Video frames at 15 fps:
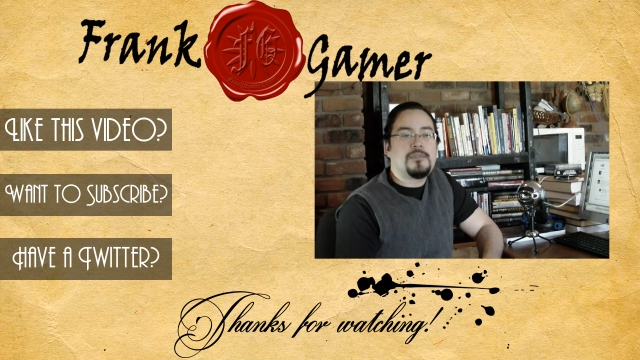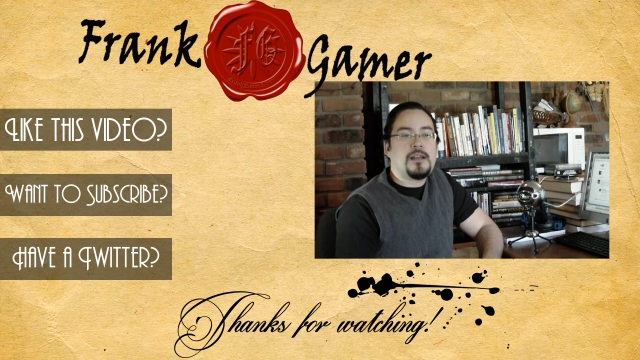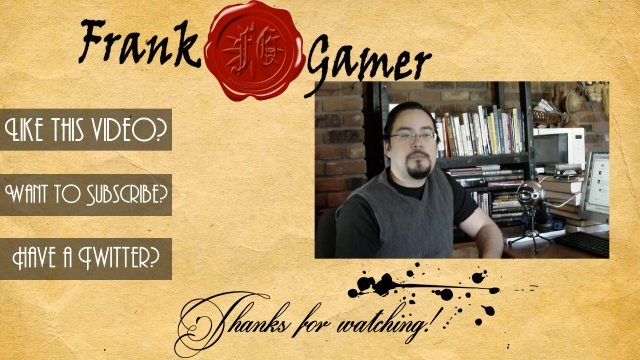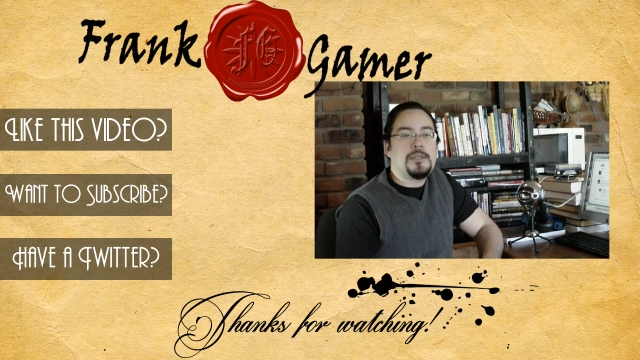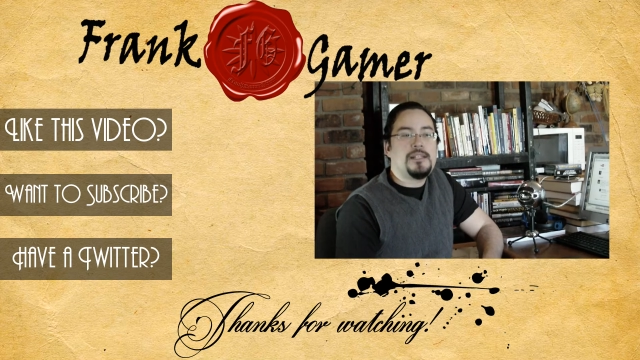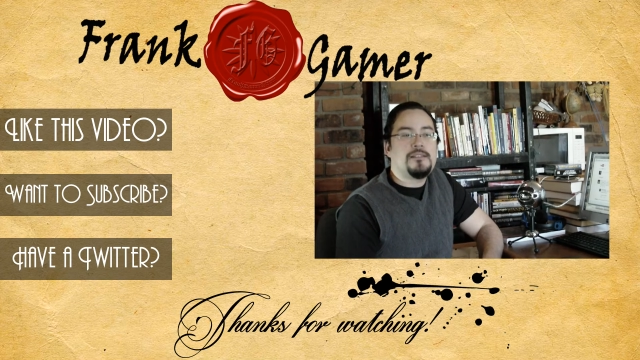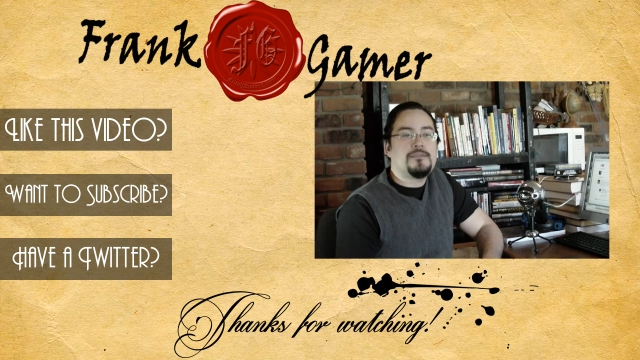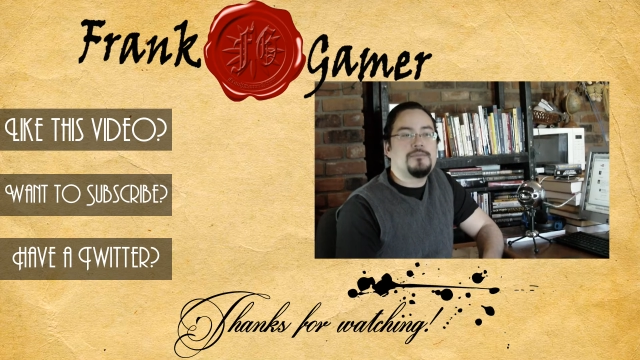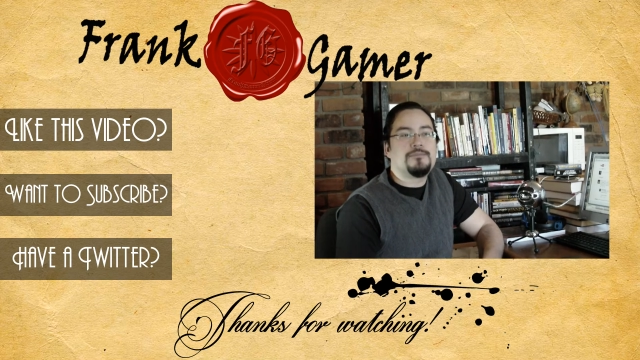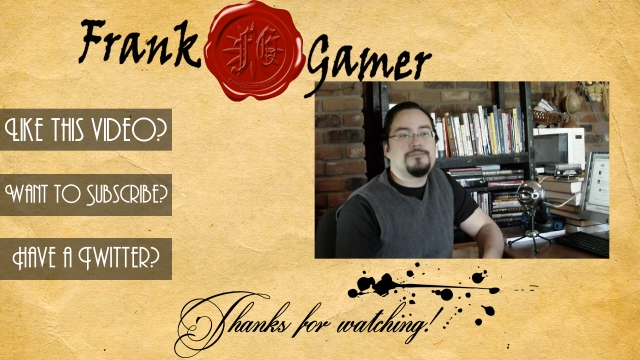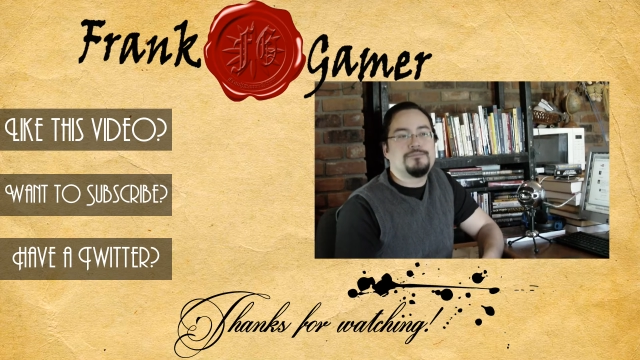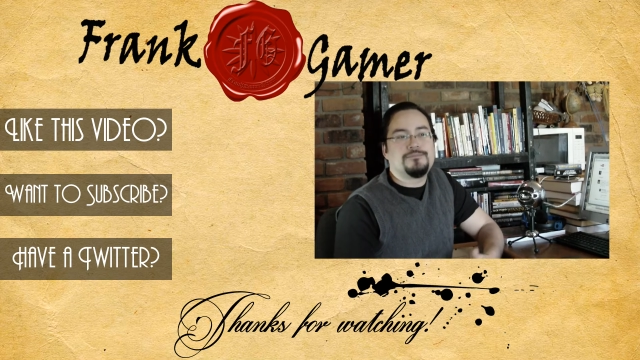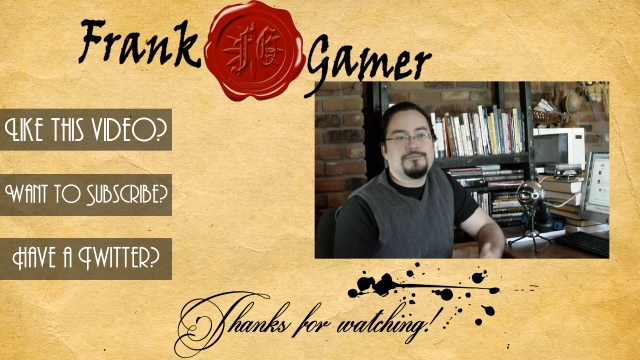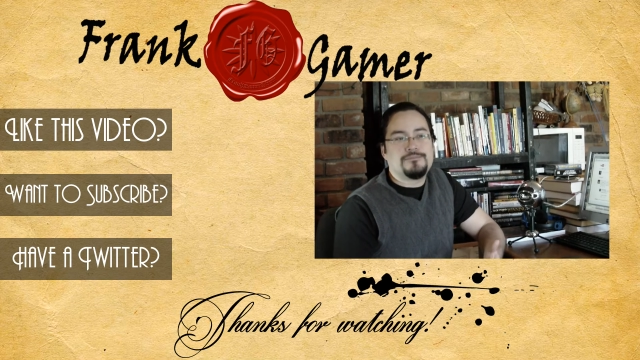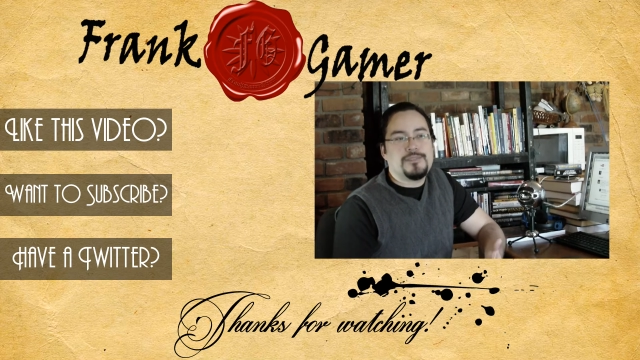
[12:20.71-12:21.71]
I mean,
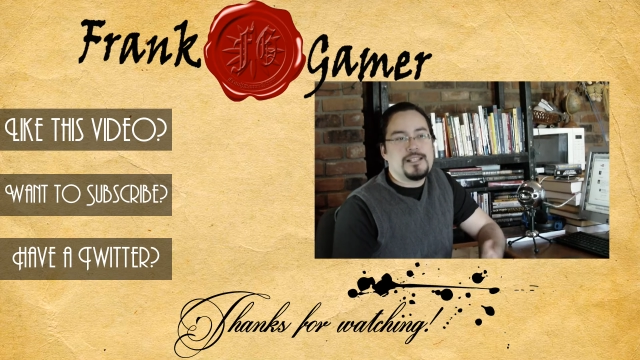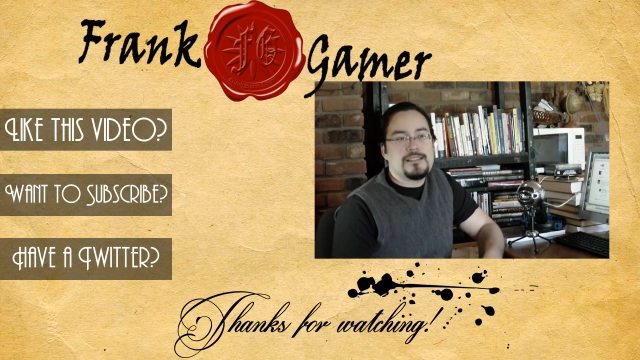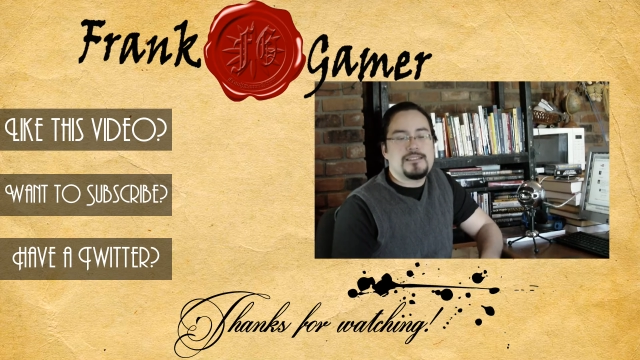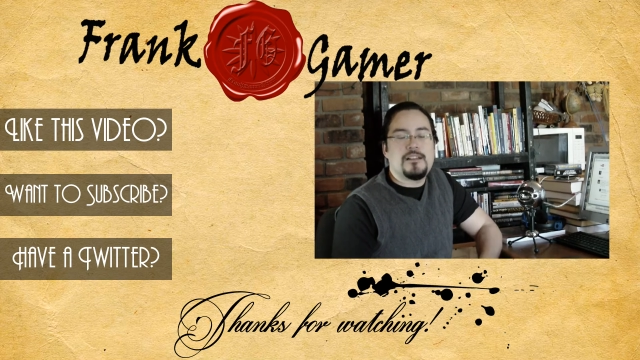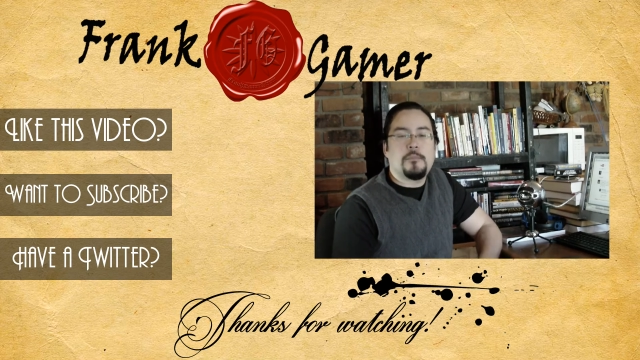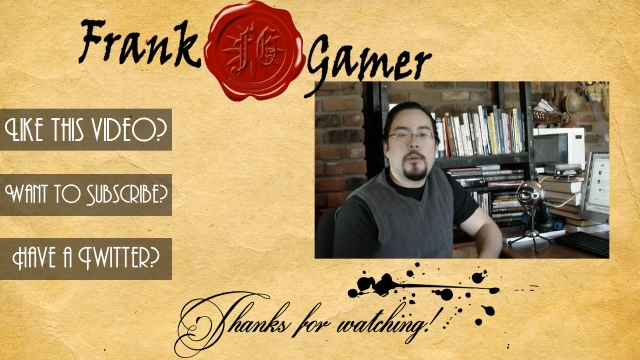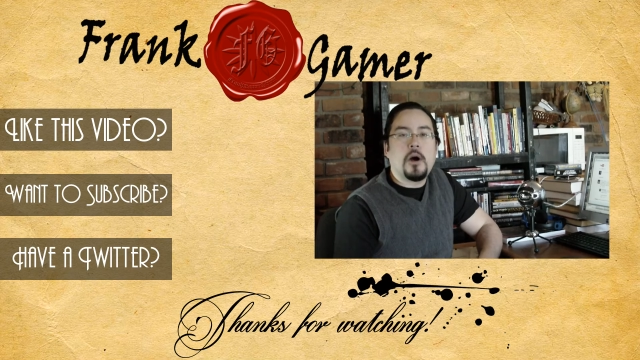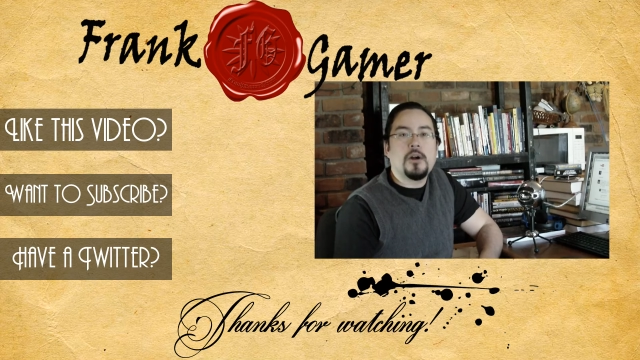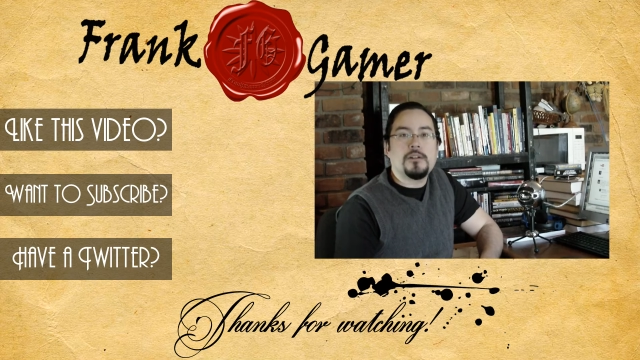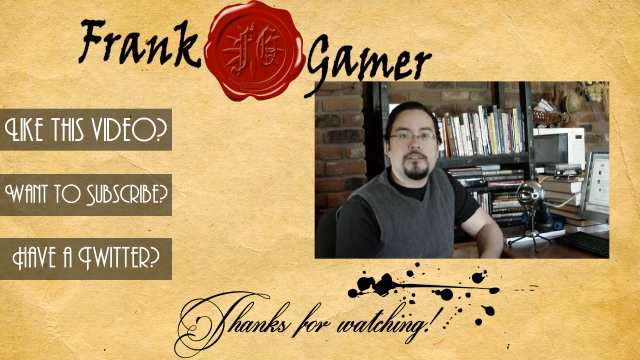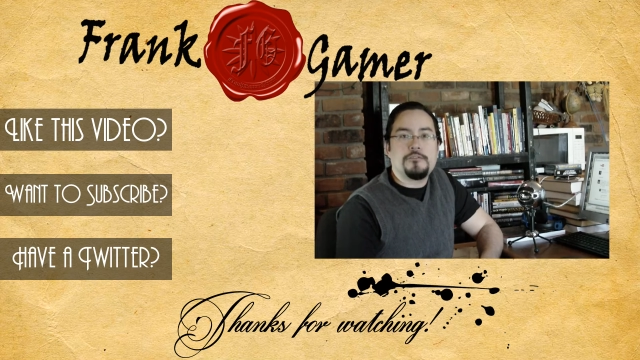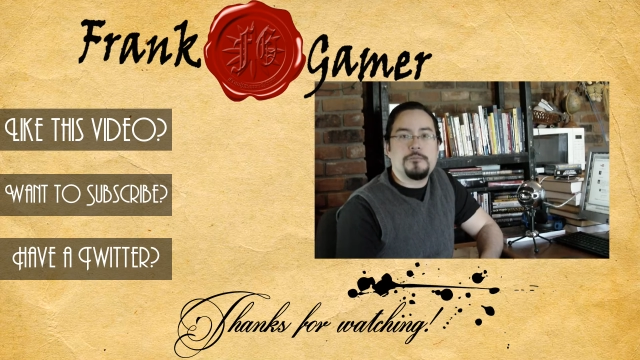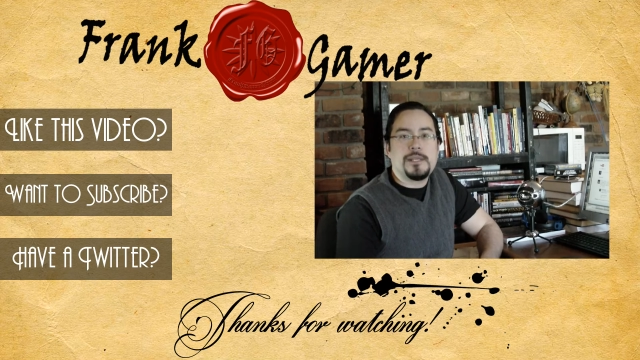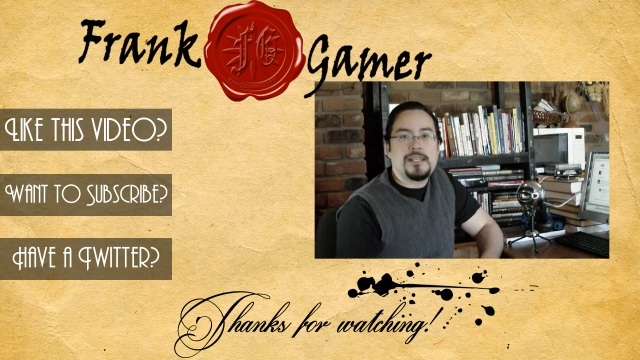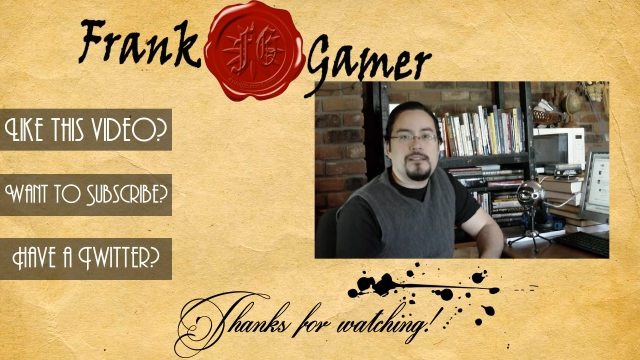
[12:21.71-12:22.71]
it's still
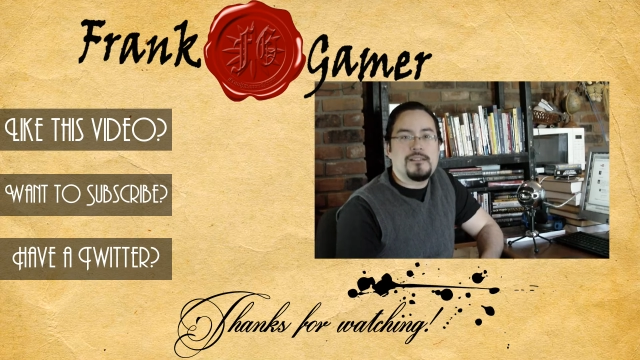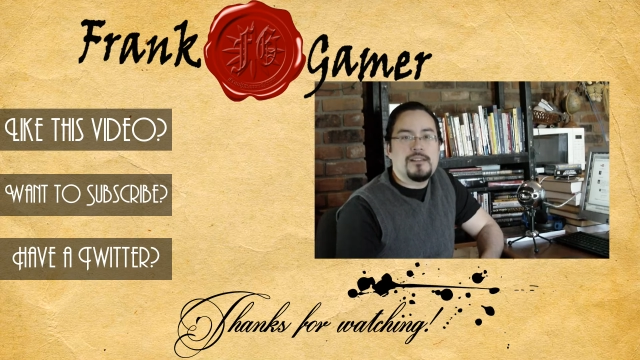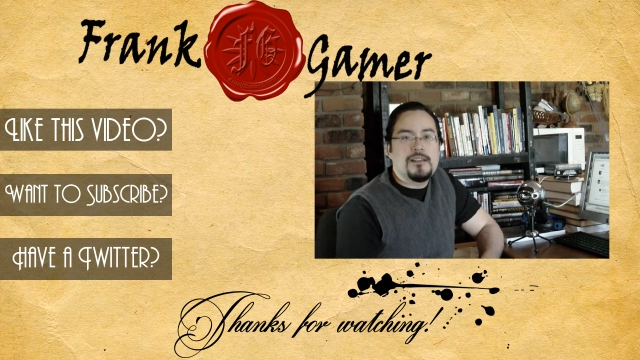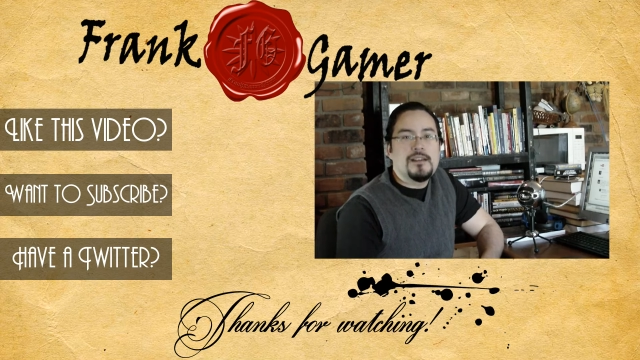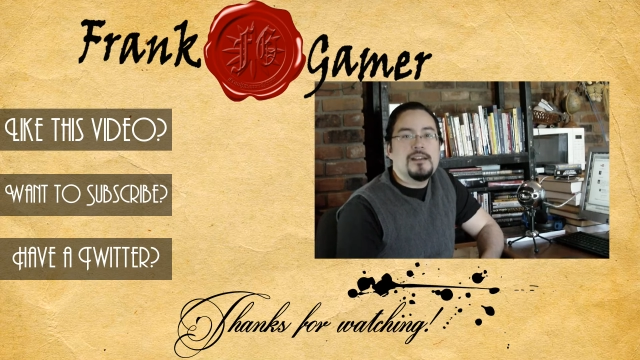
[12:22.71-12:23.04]
part of me.